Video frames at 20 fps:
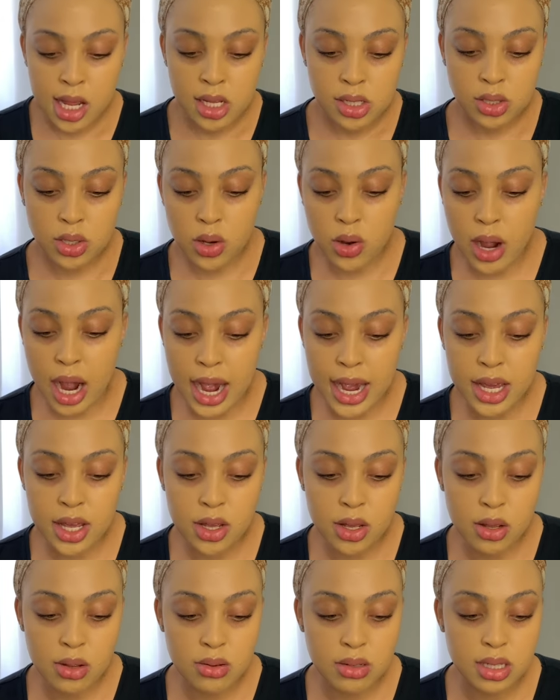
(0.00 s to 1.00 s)
so I
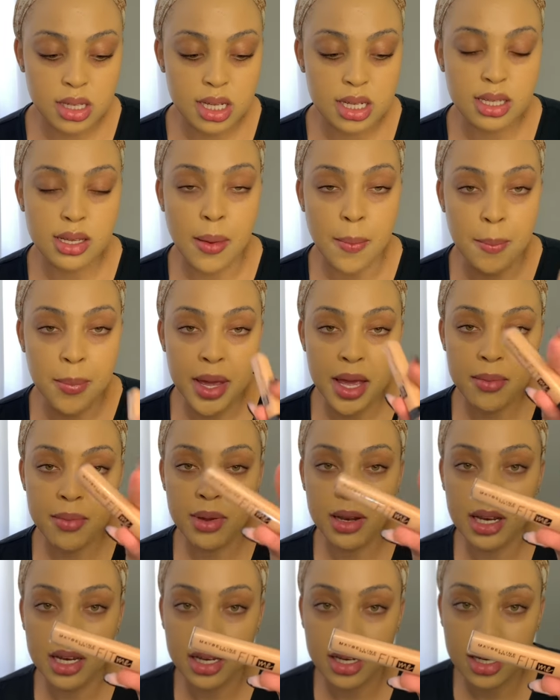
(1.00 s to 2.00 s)
use this
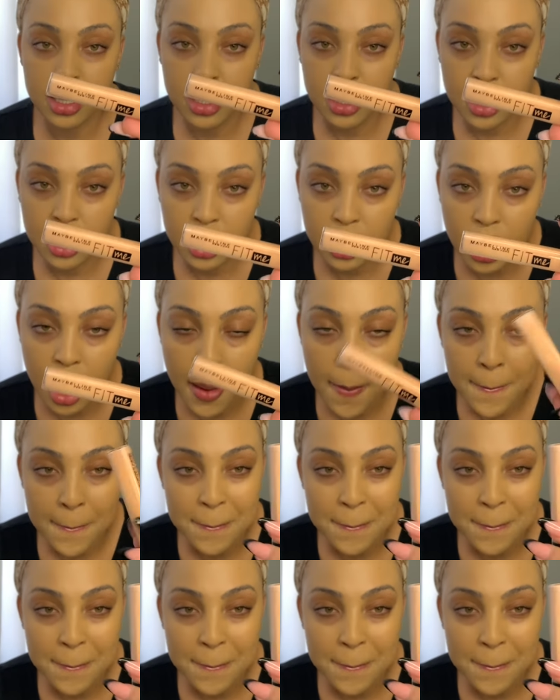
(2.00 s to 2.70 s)
Maybelline,